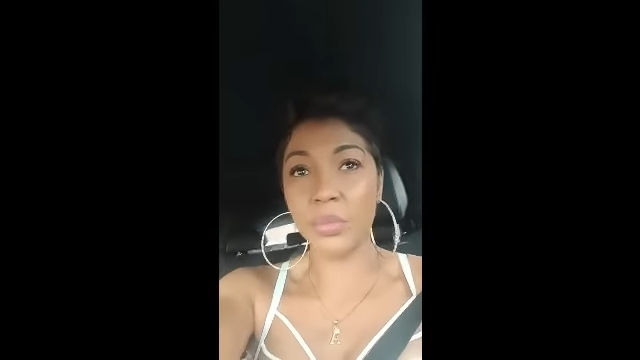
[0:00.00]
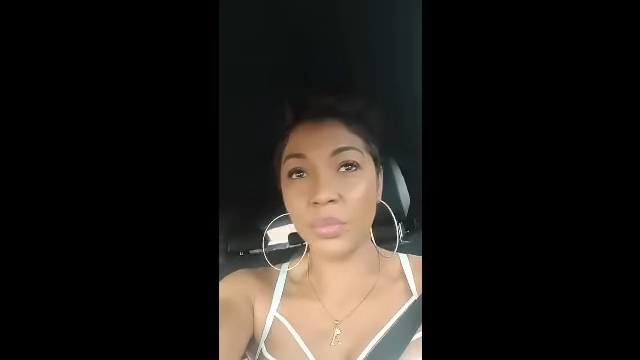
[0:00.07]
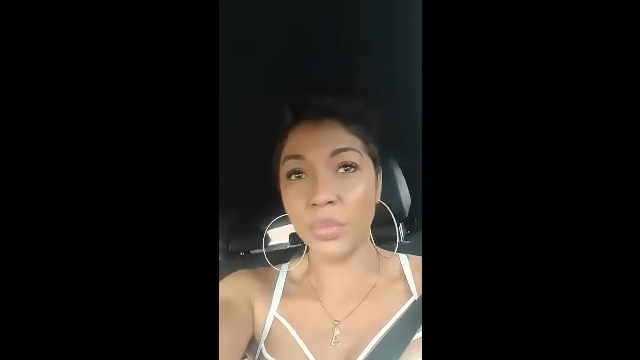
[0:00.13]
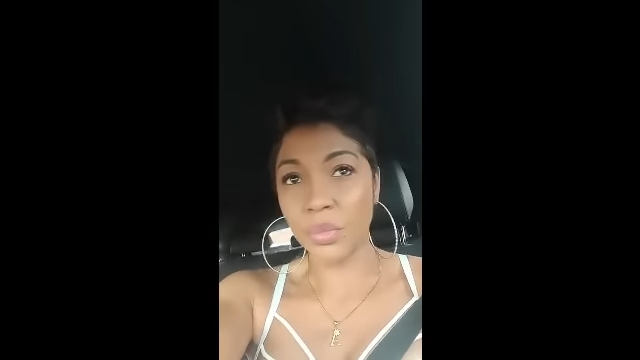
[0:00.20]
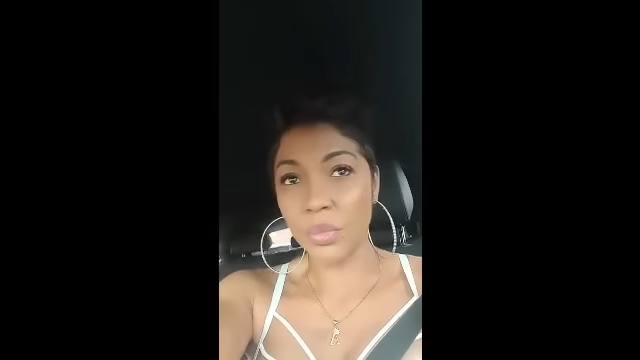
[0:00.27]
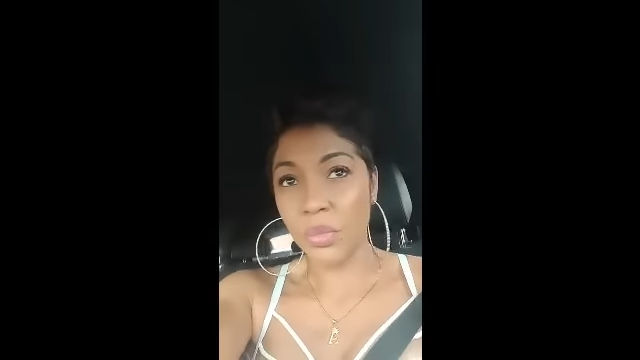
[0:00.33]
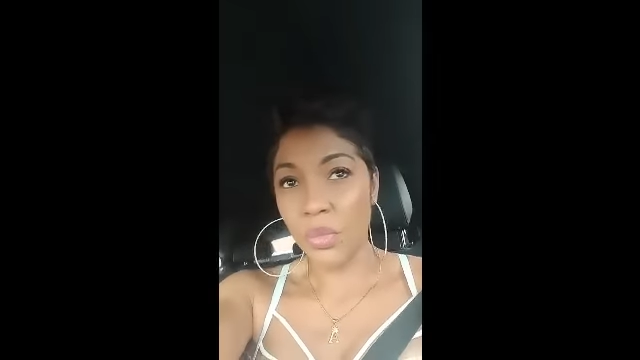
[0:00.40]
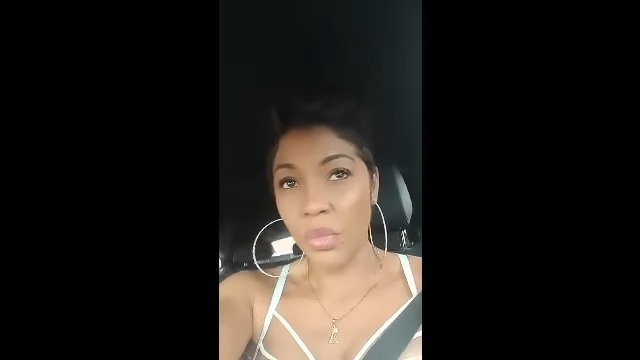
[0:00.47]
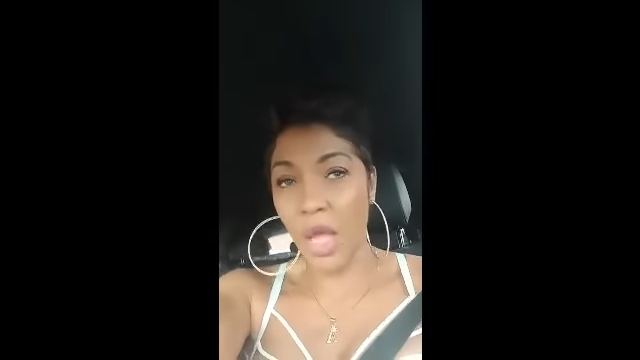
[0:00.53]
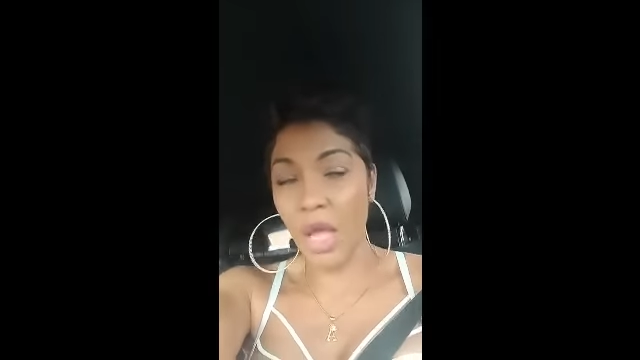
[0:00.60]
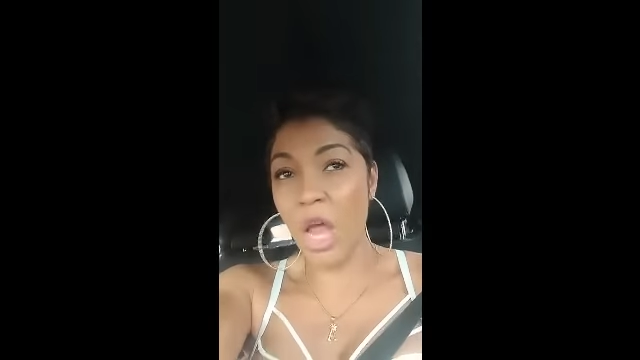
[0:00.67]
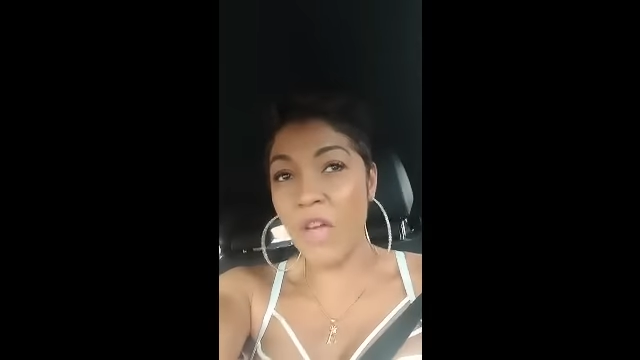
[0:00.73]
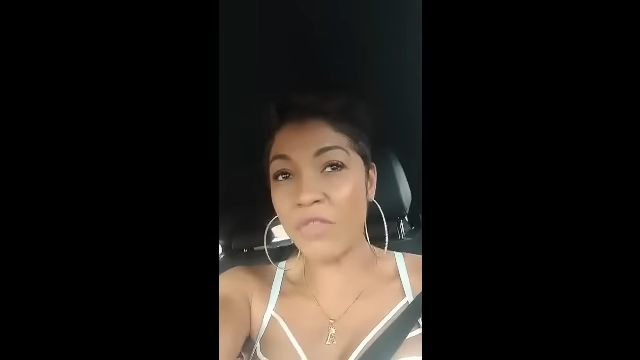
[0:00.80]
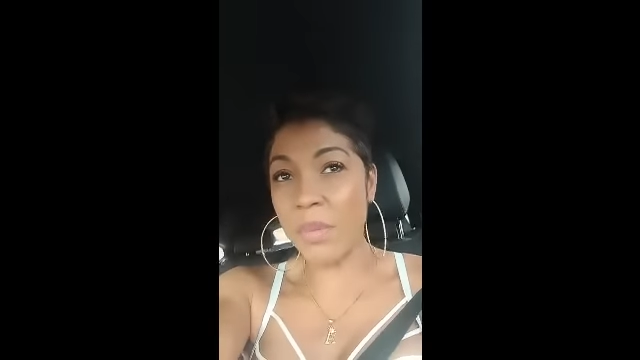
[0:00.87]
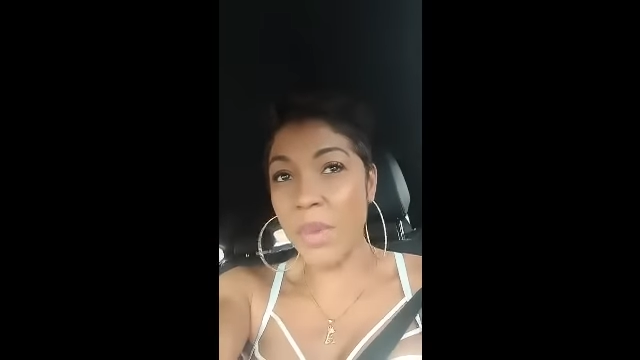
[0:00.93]
You don't
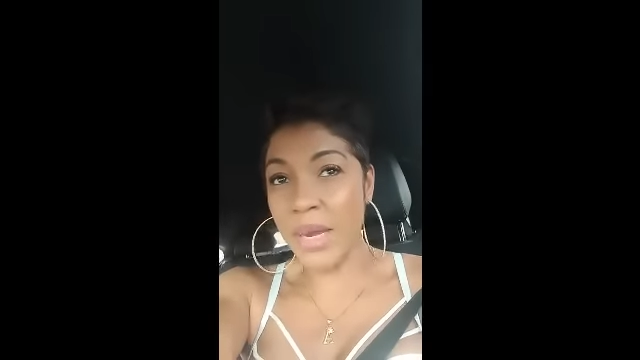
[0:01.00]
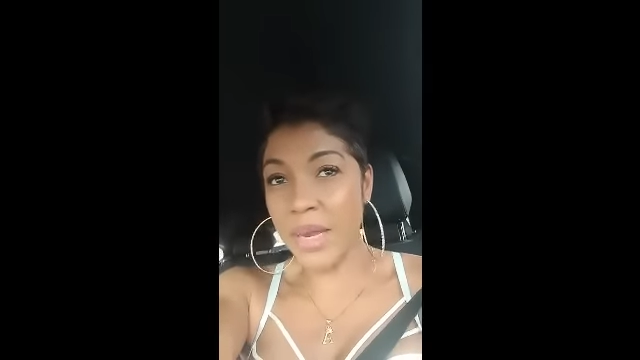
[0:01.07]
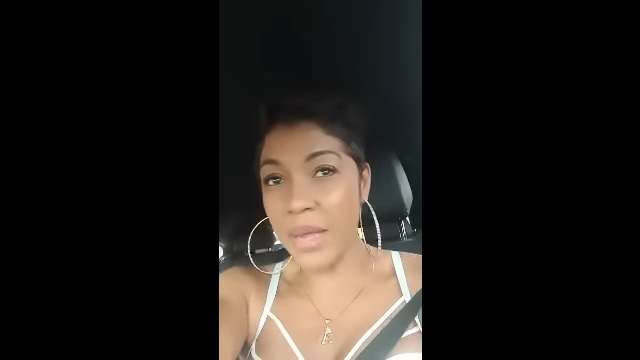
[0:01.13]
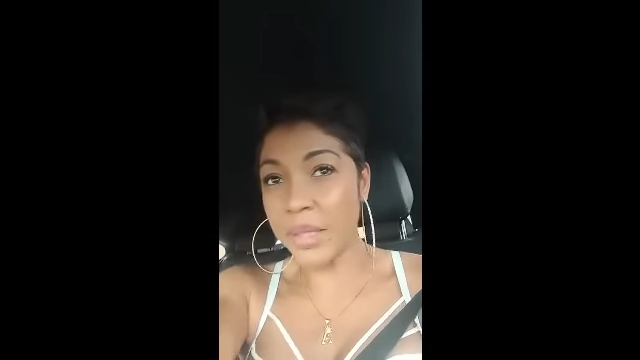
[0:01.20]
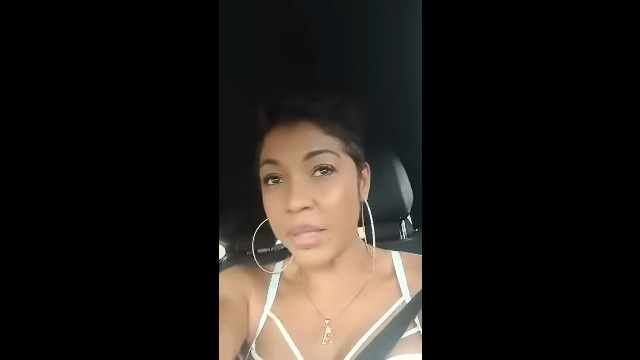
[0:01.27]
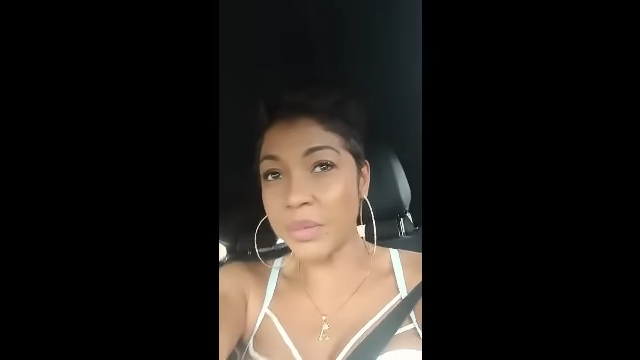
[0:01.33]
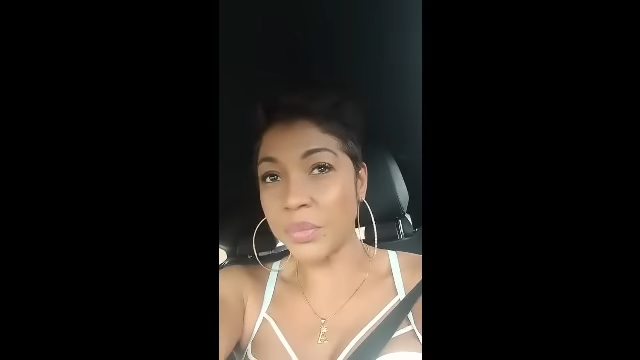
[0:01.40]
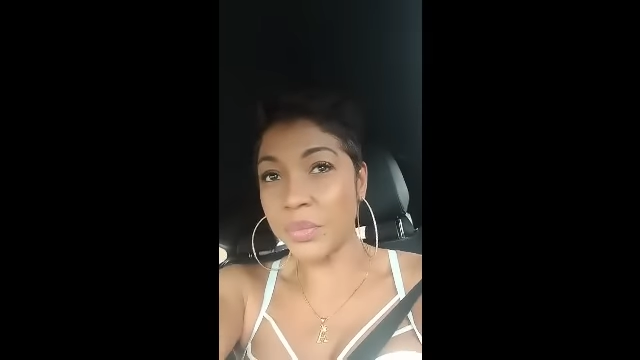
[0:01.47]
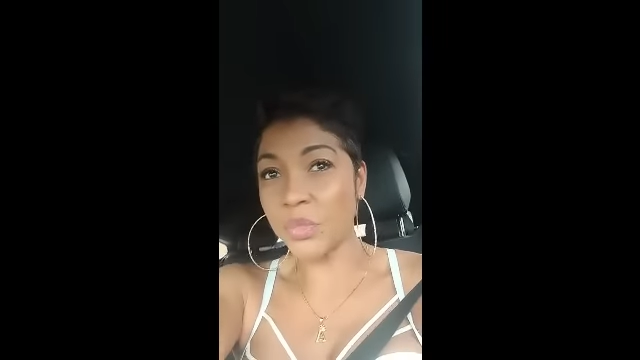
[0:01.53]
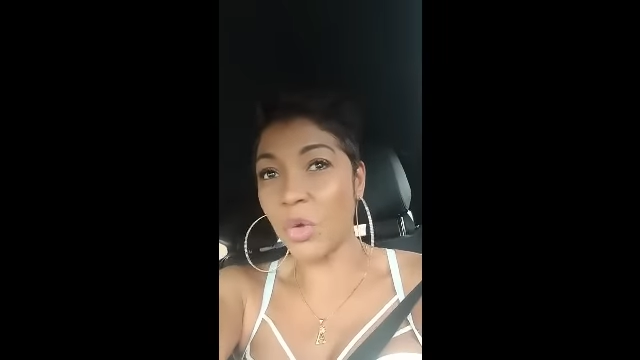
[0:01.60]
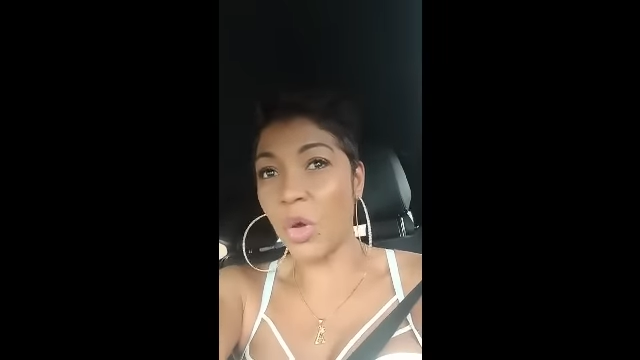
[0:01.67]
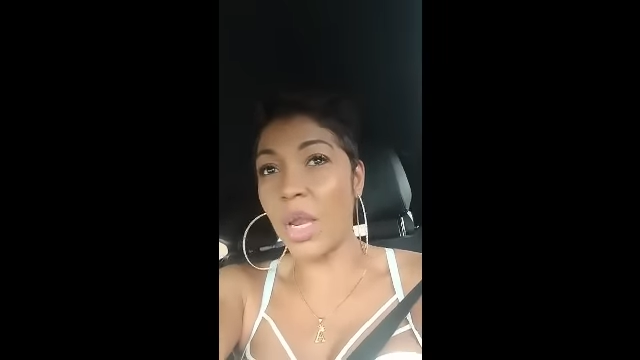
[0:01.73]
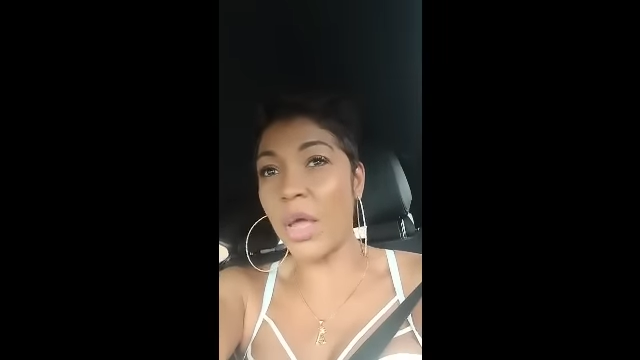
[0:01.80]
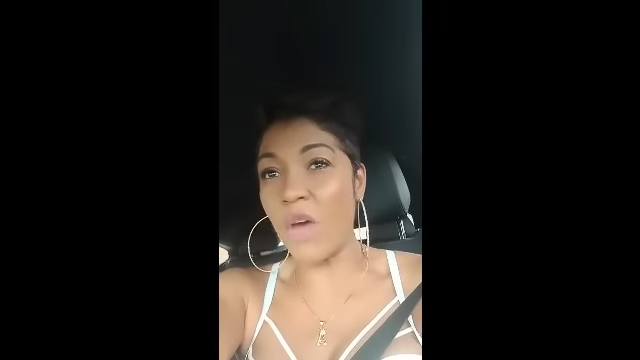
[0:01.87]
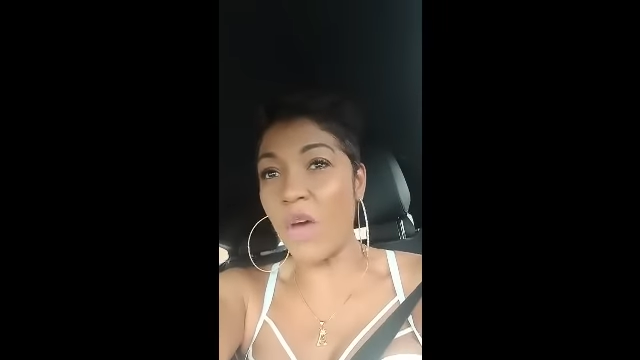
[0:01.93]
know Foota hype same
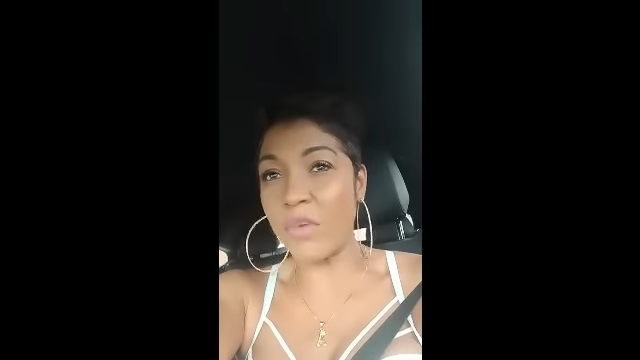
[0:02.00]
stand for